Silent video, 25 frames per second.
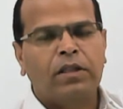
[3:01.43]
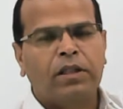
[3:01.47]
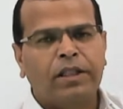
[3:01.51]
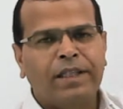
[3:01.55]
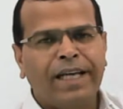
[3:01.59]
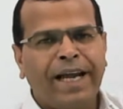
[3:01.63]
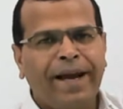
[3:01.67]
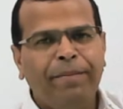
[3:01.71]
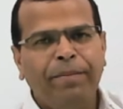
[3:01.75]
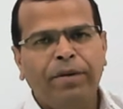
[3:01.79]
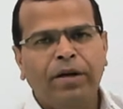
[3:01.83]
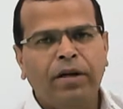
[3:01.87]

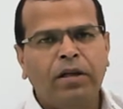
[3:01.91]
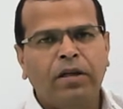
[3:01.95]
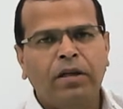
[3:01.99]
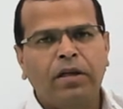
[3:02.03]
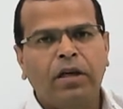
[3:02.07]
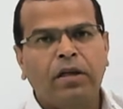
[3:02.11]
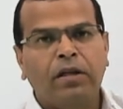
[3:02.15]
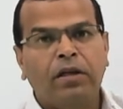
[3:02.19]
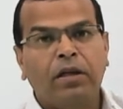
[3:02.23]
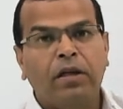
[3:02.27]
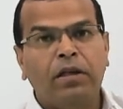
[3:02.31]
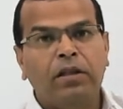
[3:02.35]

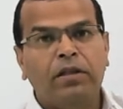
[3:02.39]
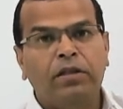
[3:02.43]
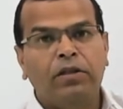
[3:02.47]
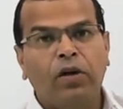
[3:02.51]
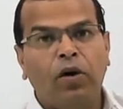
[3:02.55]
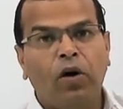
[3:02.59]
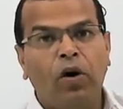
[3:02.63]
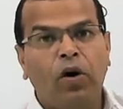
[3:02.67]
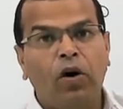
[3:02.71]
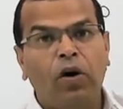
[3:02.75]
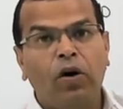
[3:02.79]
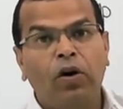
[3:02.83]
semiconductor is
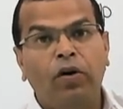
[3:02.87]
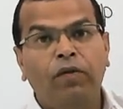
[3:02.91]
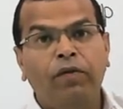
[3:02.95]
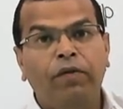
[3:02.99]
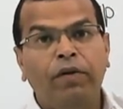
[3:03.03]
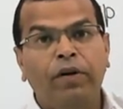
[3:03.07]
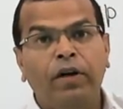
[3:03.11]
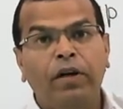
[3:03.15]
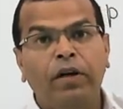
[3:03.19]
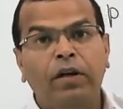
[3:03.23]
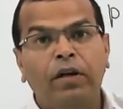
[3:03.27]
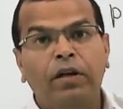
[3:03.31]

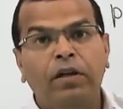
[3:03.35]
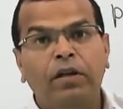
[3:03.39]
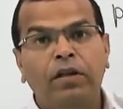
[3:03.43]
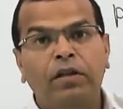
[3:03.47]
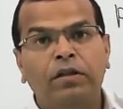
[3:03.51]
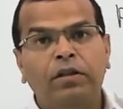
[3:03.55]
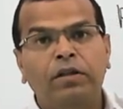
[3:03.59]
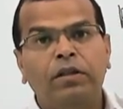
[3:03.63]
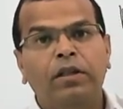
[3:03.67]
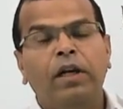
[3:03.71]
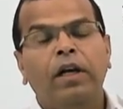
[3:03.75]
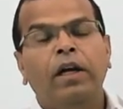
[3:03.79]

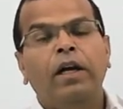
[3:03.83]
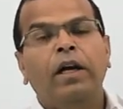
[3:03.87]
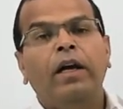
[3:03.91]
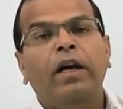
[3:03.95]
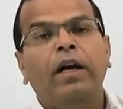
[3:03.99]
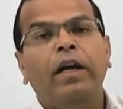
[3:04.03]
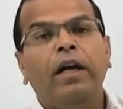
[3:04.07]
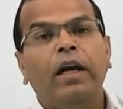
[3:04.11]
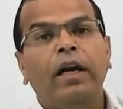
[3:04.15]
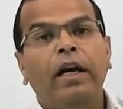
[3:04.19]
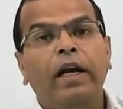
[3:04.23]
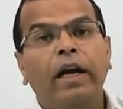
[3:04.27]
always
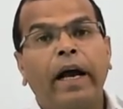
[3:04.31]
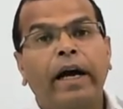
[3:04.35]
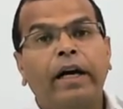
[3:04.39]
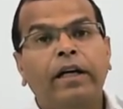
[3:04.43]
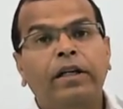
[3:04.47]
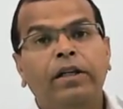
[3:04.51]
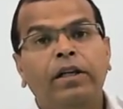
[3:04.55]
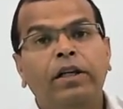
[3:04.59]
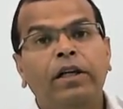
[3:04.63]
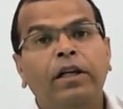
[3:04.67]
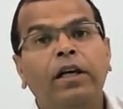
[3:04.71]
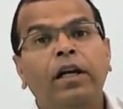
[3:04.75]

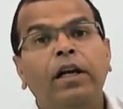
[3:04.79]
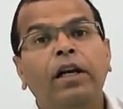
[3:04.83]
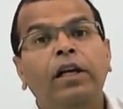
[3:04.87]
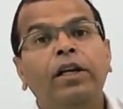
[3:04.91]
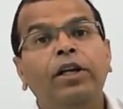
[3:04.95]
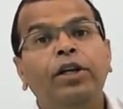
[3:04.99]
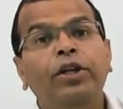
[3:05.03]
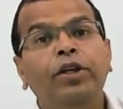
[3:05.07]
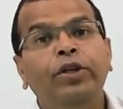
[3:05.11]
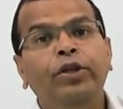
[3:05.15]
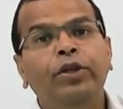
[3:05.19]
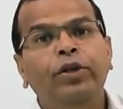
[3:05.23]

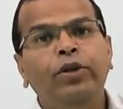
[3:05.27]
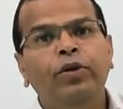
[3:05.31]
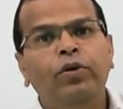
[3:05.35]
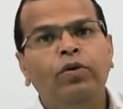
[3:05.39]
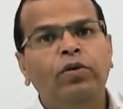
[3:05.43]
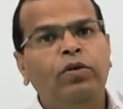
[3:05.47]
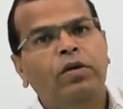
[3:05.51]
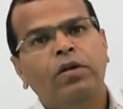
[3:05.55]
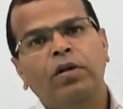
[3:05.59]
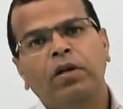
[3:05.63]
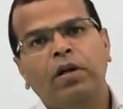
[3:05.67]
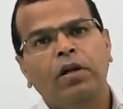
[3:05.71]
electrically
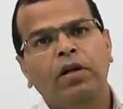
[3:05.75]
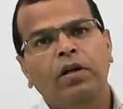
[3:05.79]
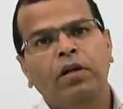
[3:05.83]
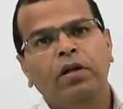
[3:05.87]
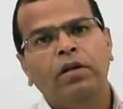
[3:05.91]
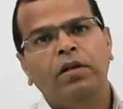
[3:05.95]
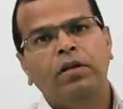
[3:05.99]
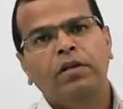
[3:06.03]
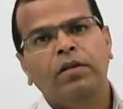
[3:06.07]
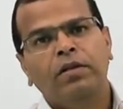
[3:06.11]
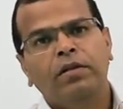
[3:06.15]
neutral.